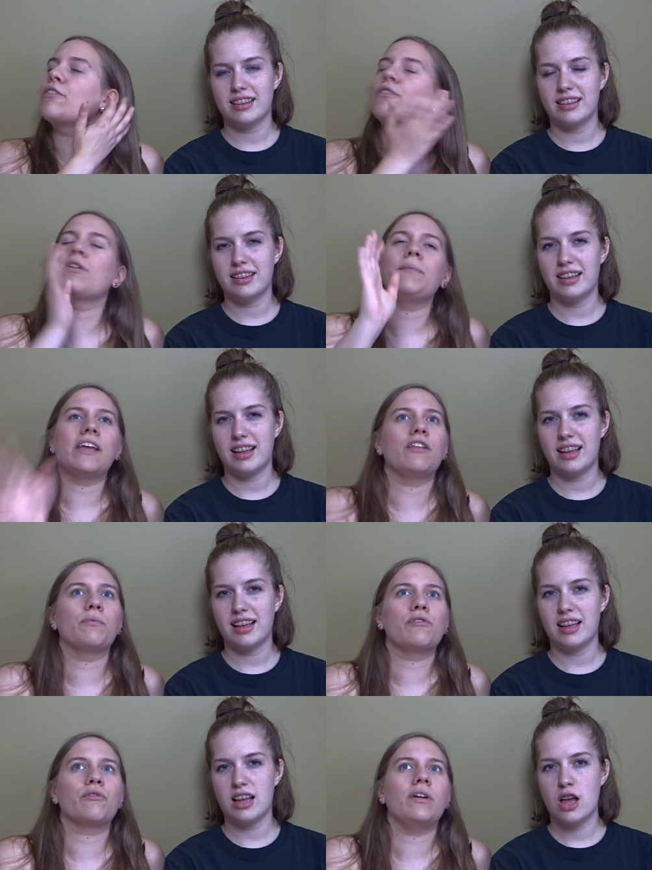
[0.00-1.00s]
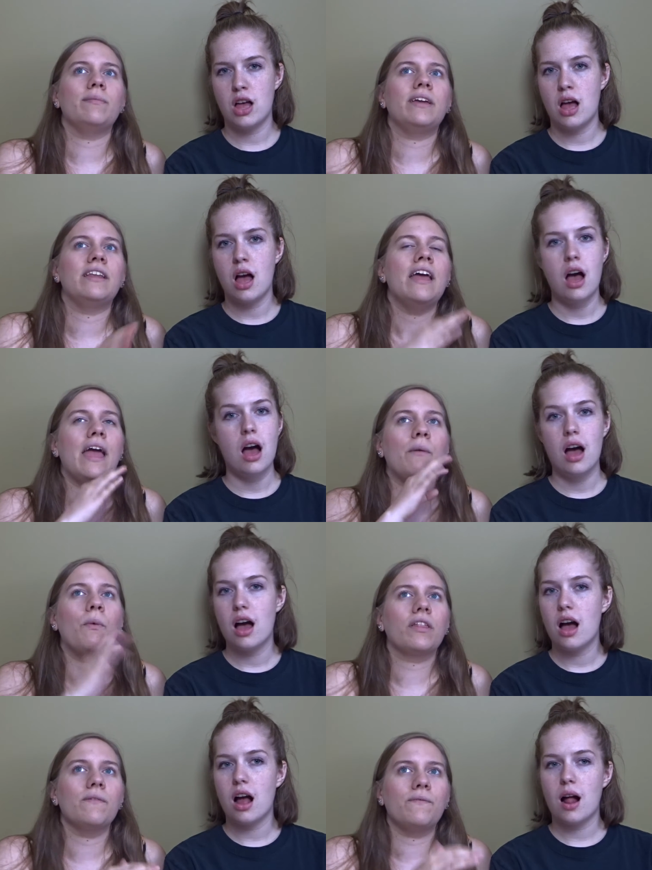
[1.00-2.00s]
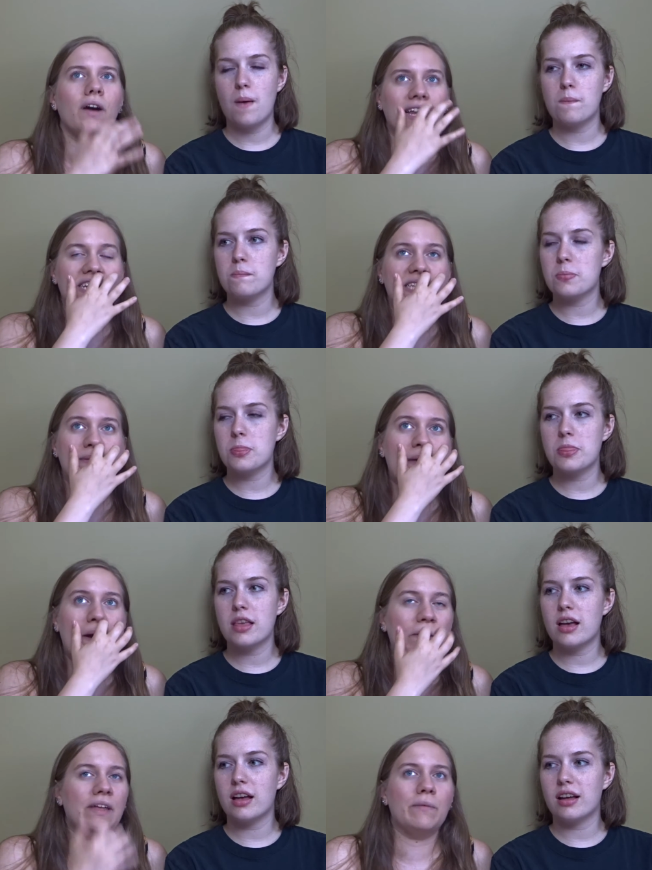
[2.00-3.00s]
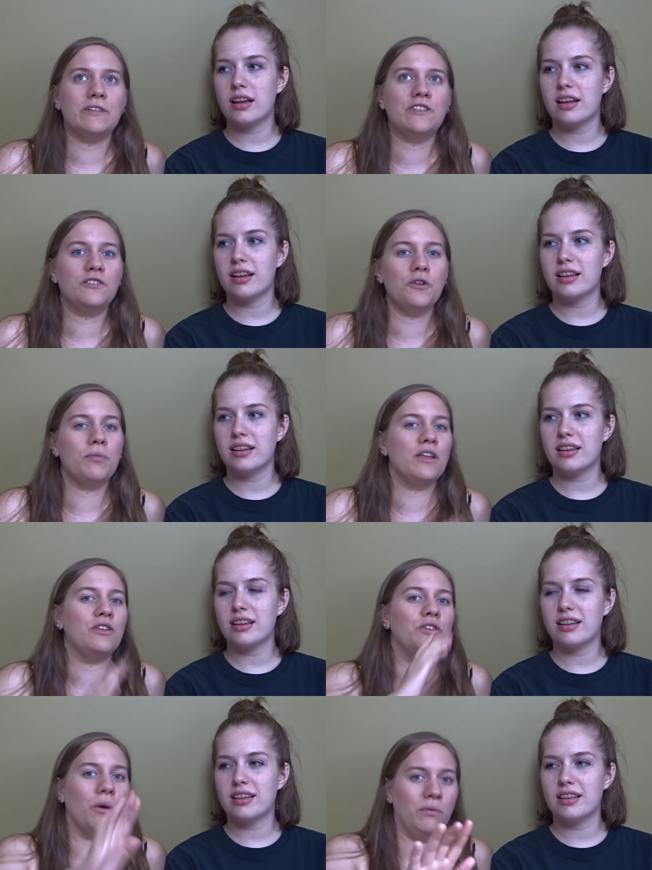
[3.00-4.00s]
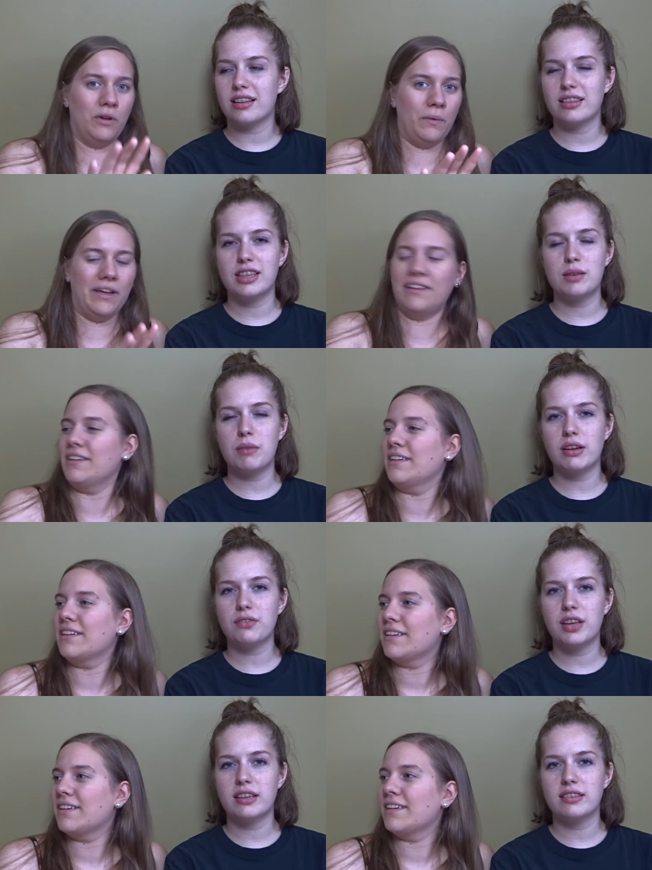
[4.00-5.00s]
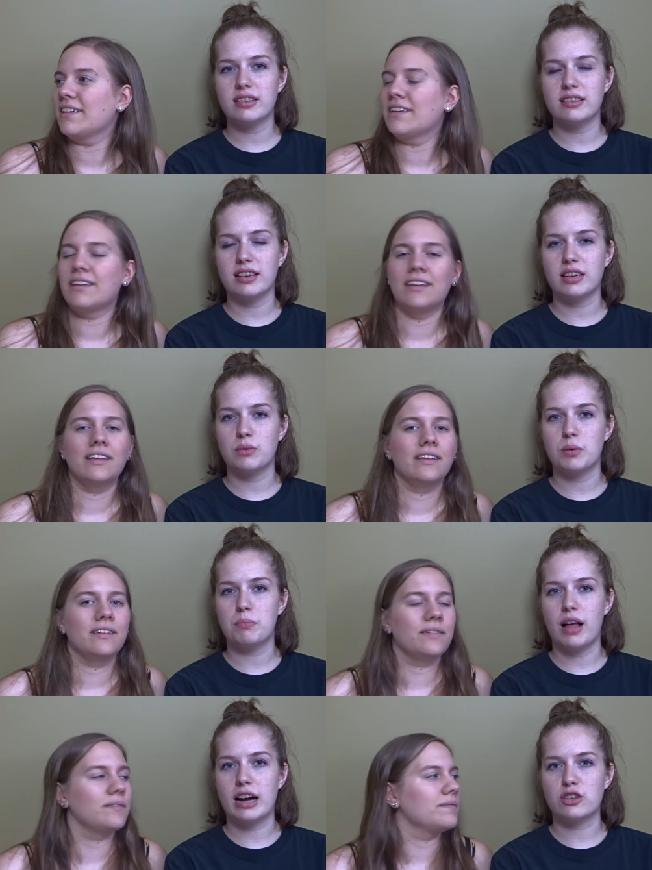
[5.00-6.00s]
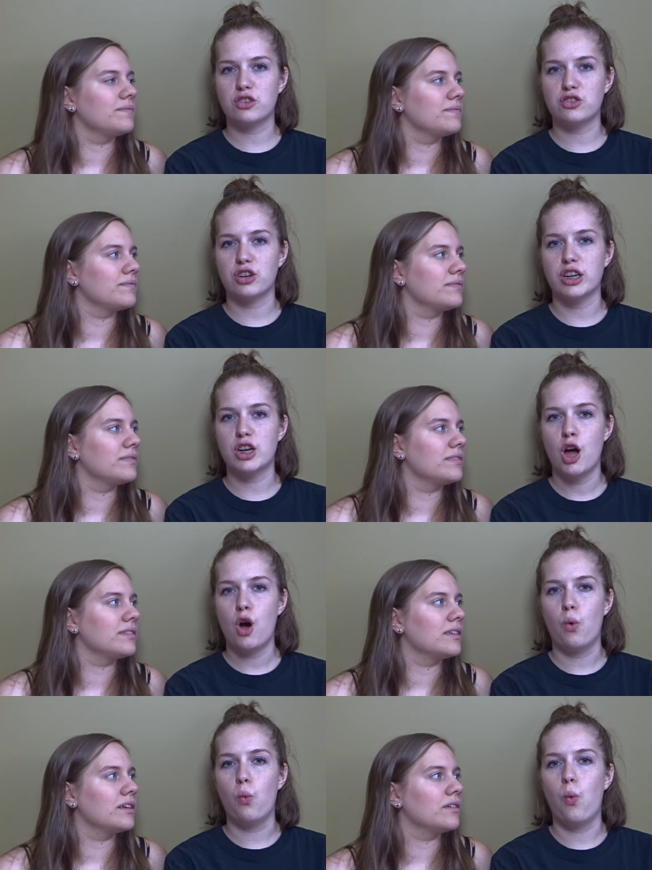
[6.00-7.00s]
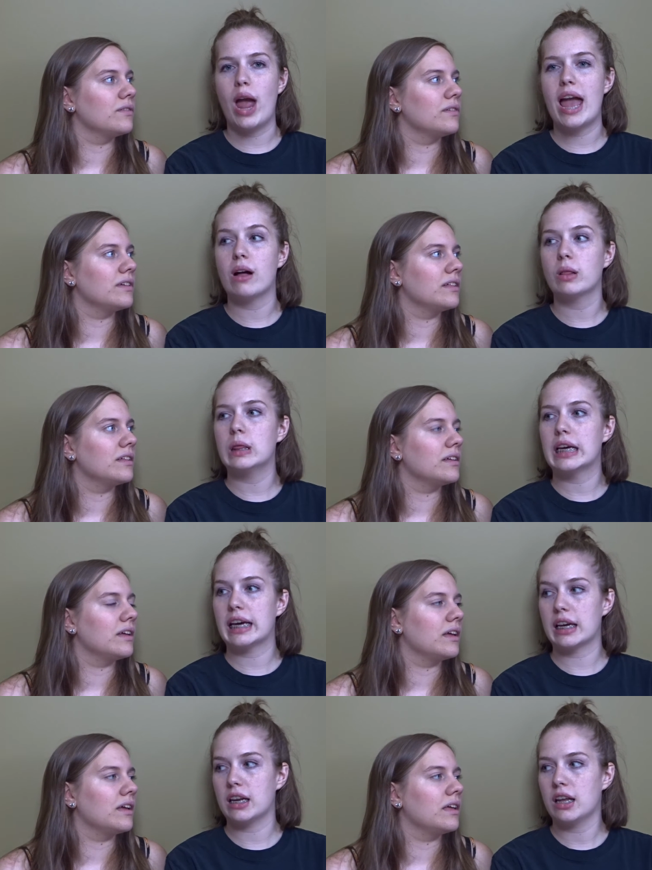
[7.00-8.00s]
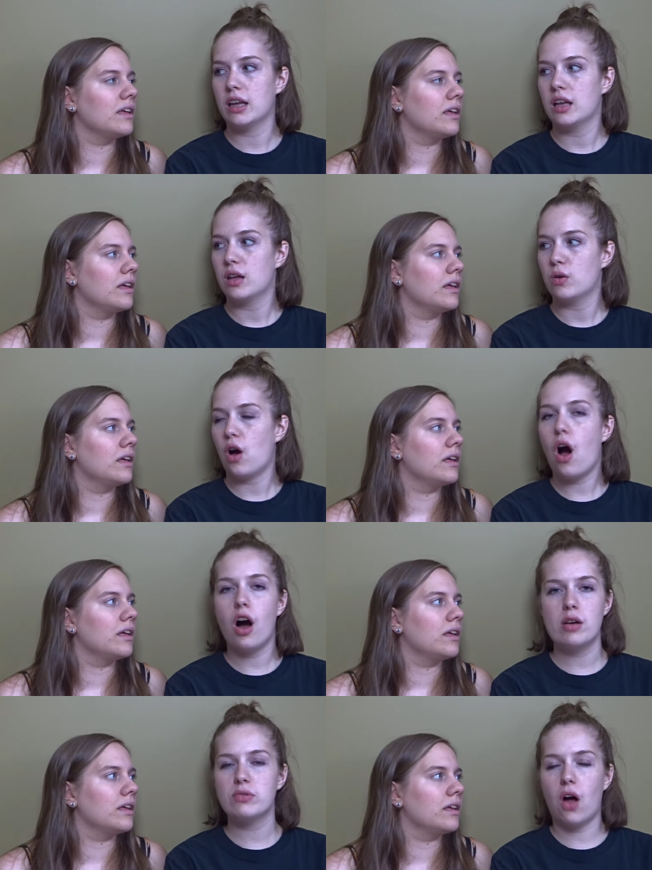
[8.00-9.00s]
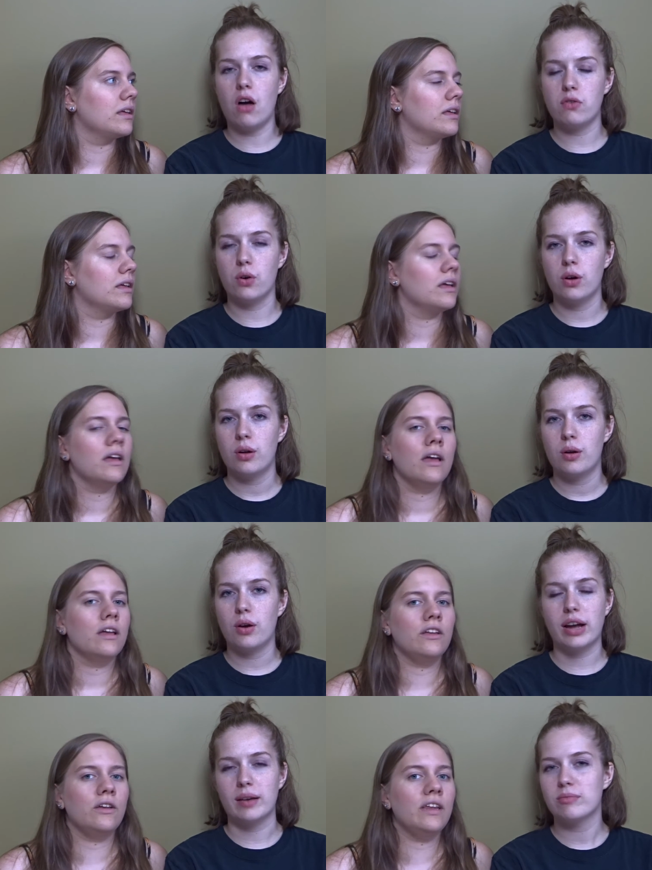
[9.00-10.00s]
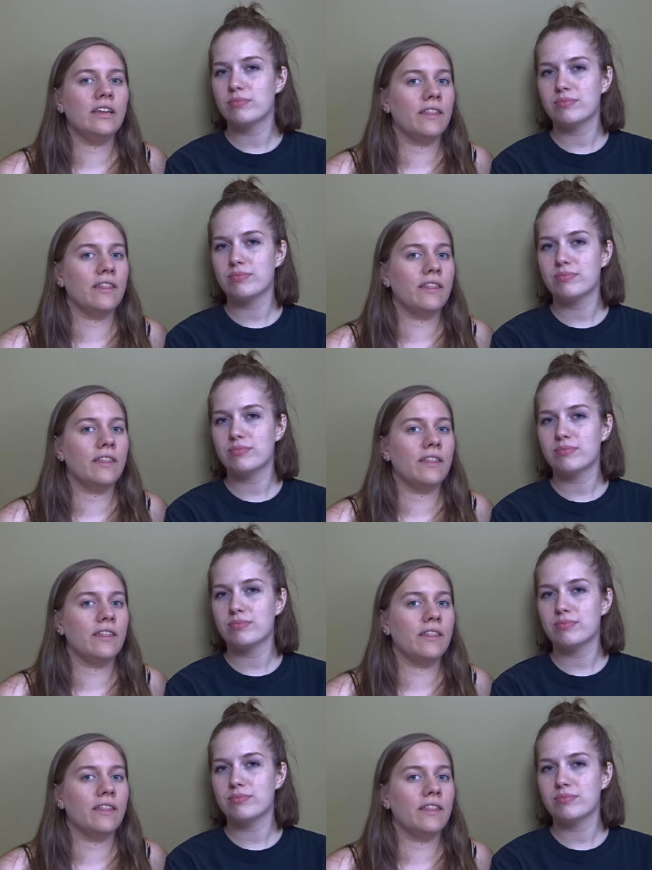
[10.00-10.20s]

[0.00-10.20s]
Speaker 1: So many kids were screaming. It wasn't fun. It smelled. It was stupid. Don't do
Speaker 2: it. The amount of kids that the second it went black just started wailing. Oh, it was awful. Okay.
Speaker 1: We need to